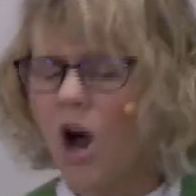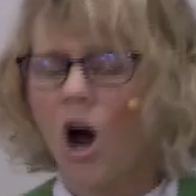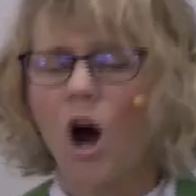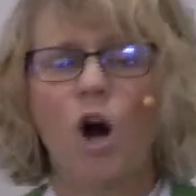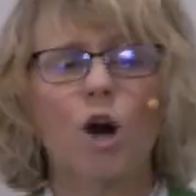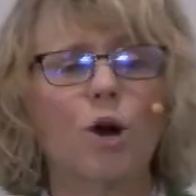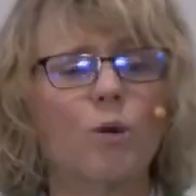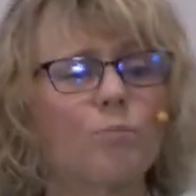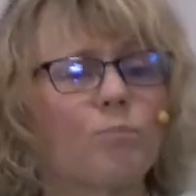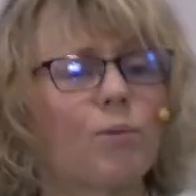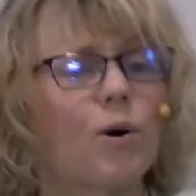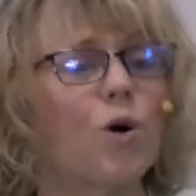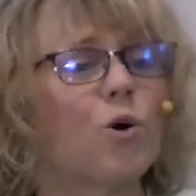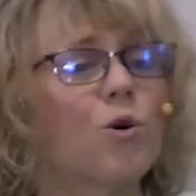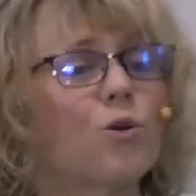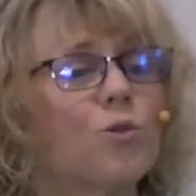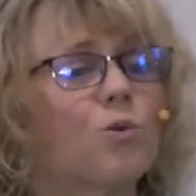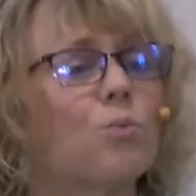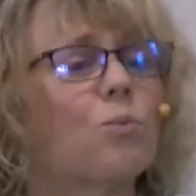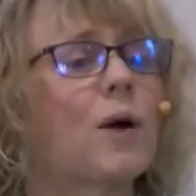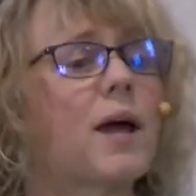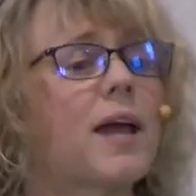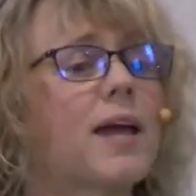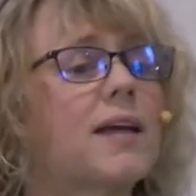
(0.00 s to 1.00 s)
are both
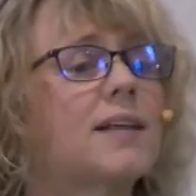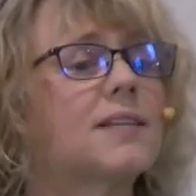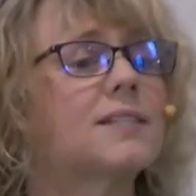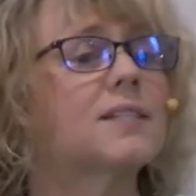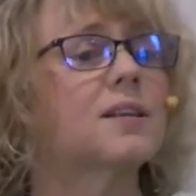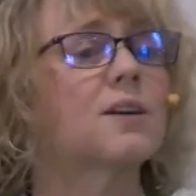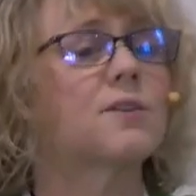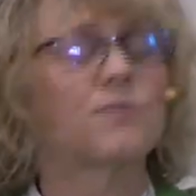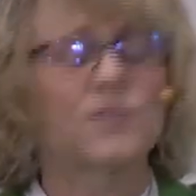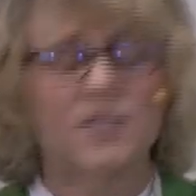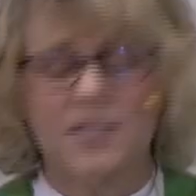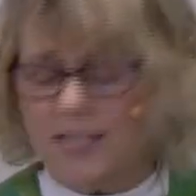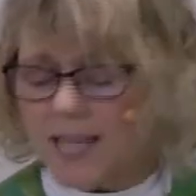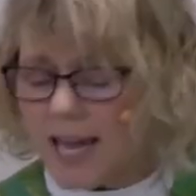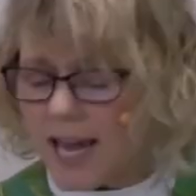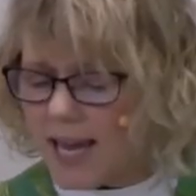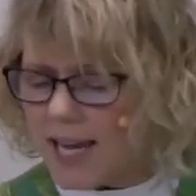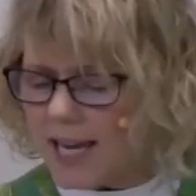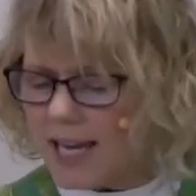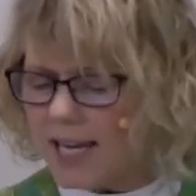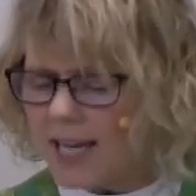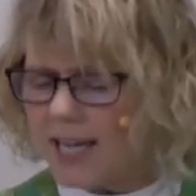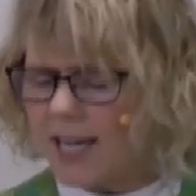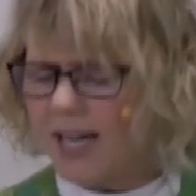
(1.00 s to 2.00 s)
ways of
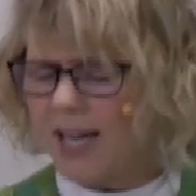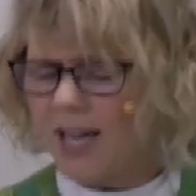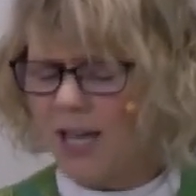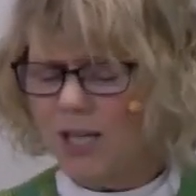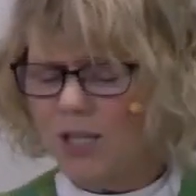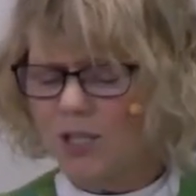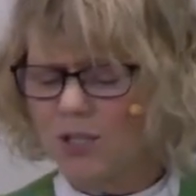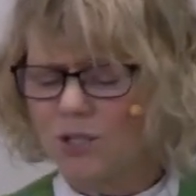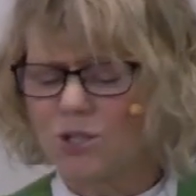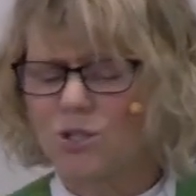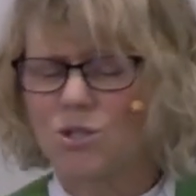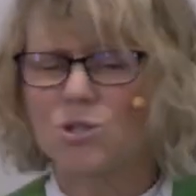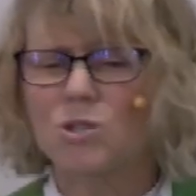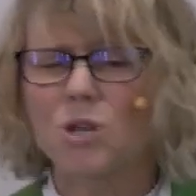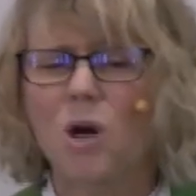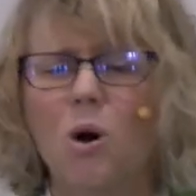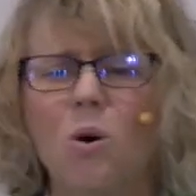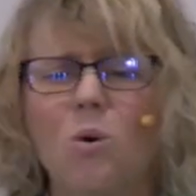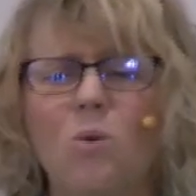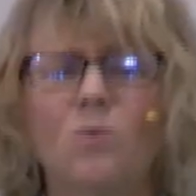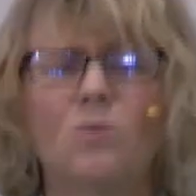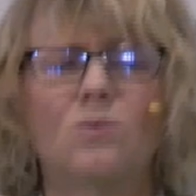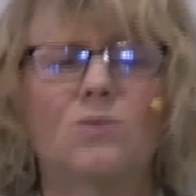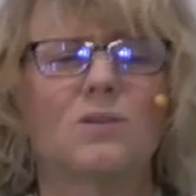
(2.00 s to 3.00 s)
saying
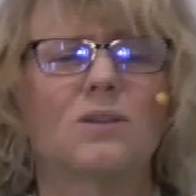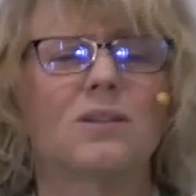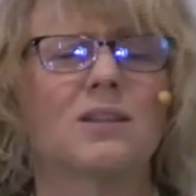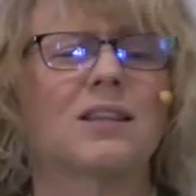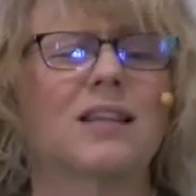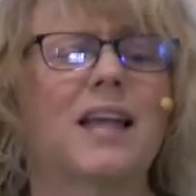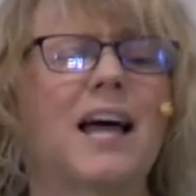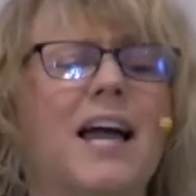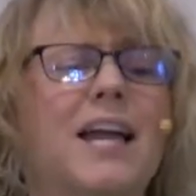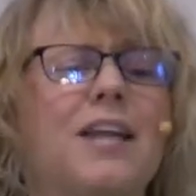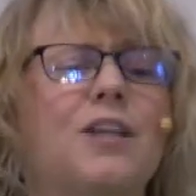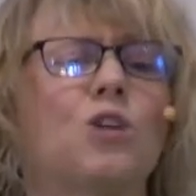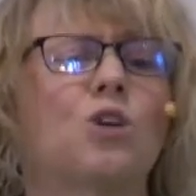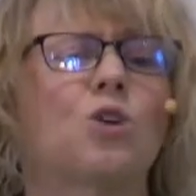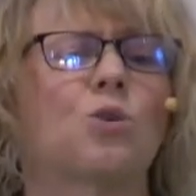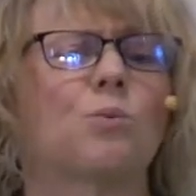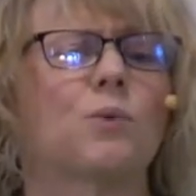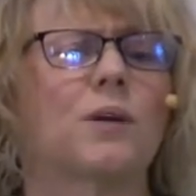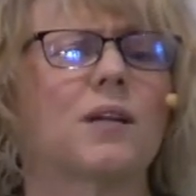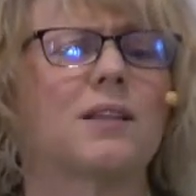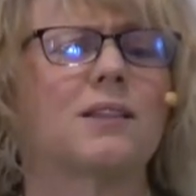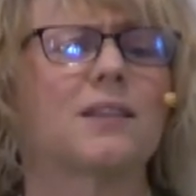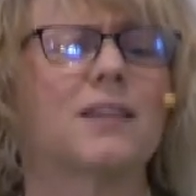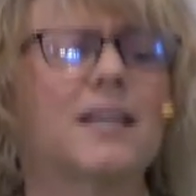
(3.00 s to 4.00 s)
don't let your
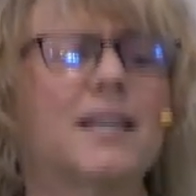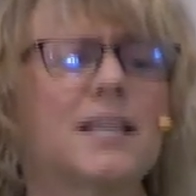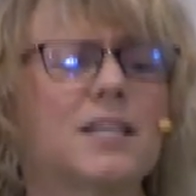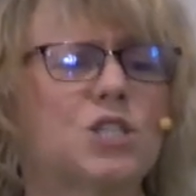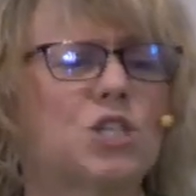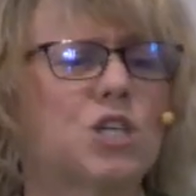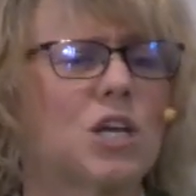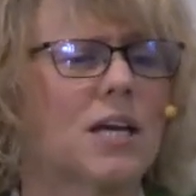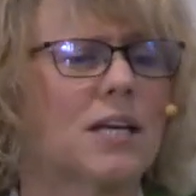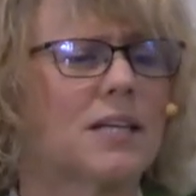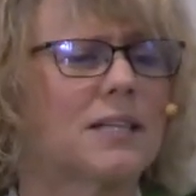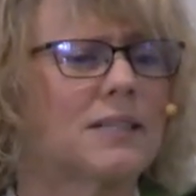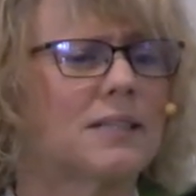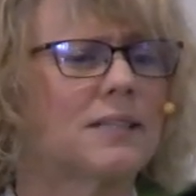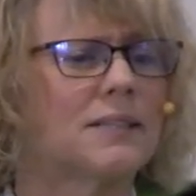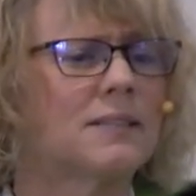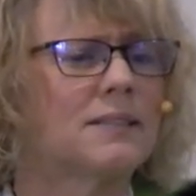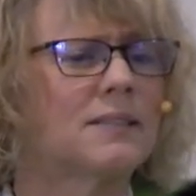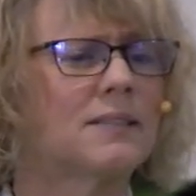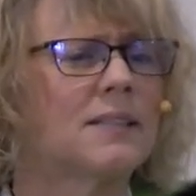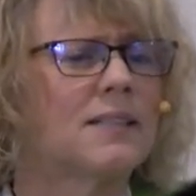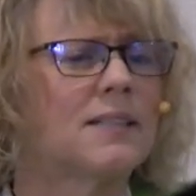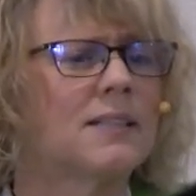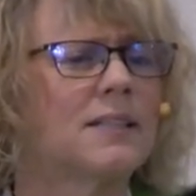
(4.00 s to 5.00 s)
religion
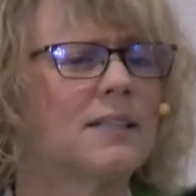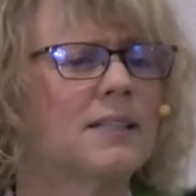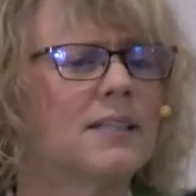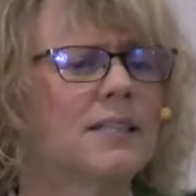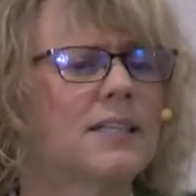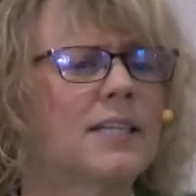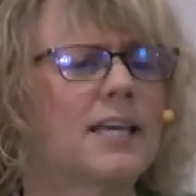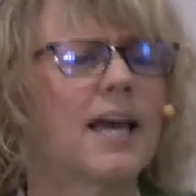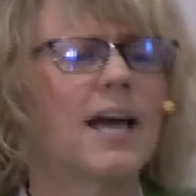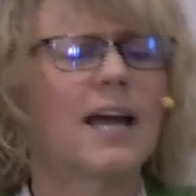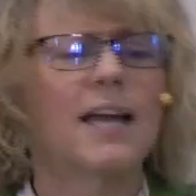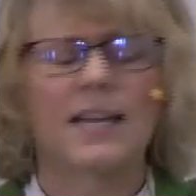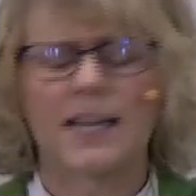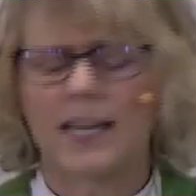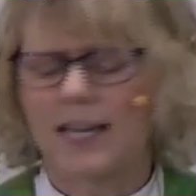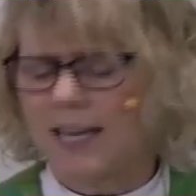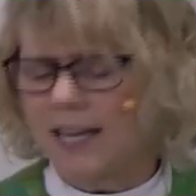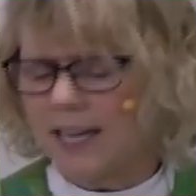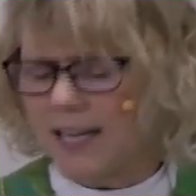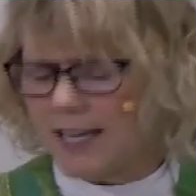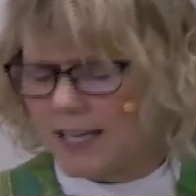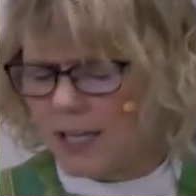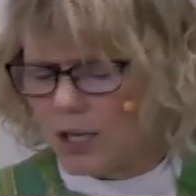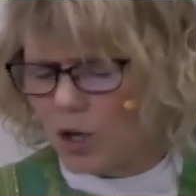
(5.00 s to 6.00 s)
get
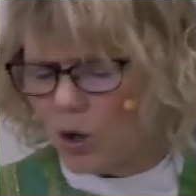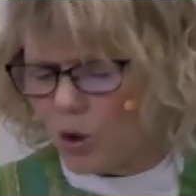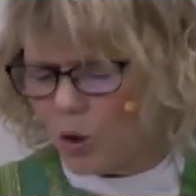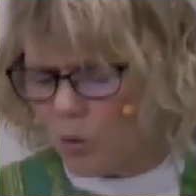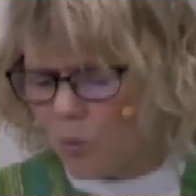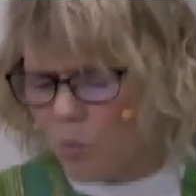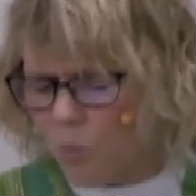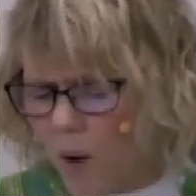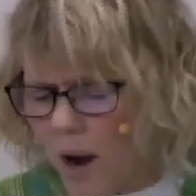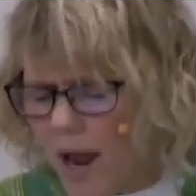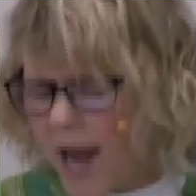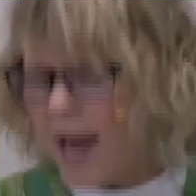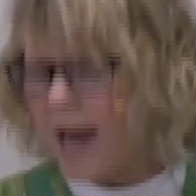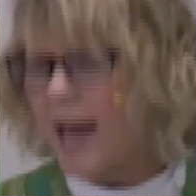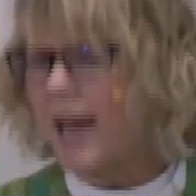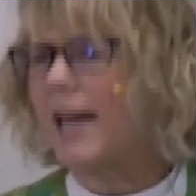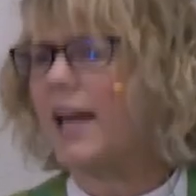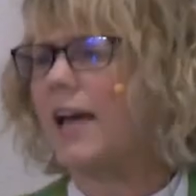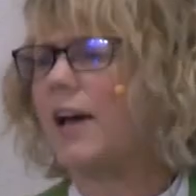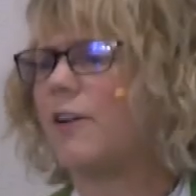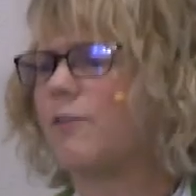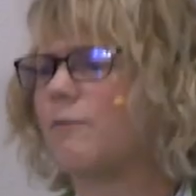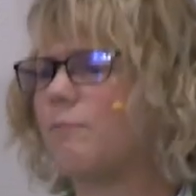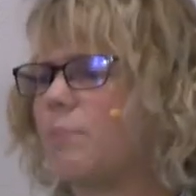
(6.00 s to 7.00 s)
in your
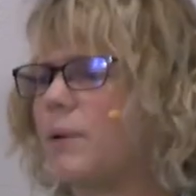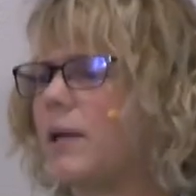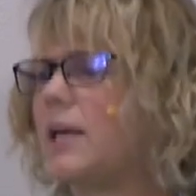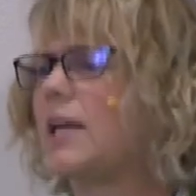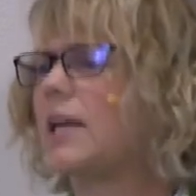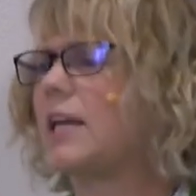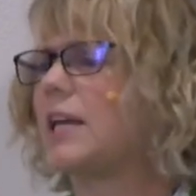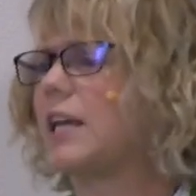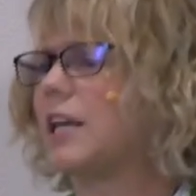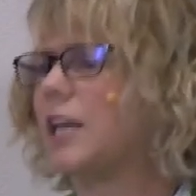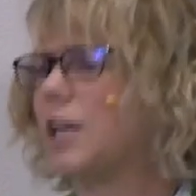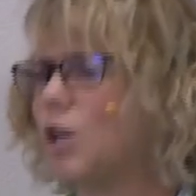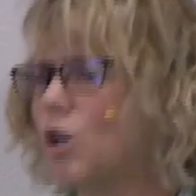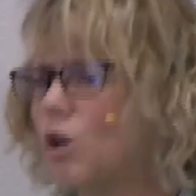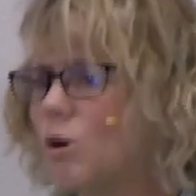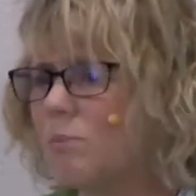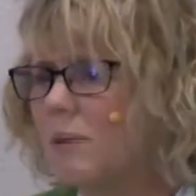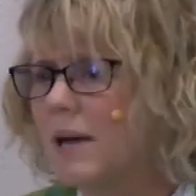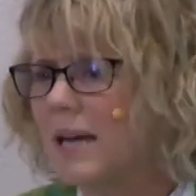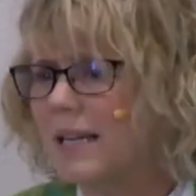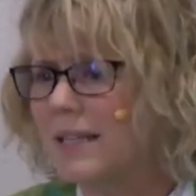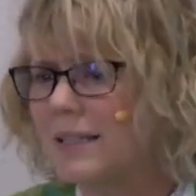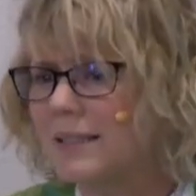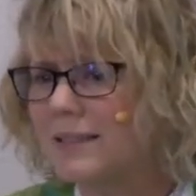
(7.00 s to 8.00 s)
way of being
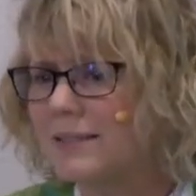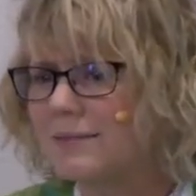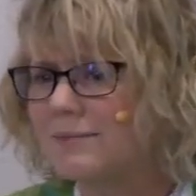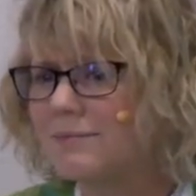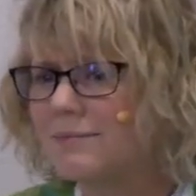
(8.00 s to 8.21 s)
human.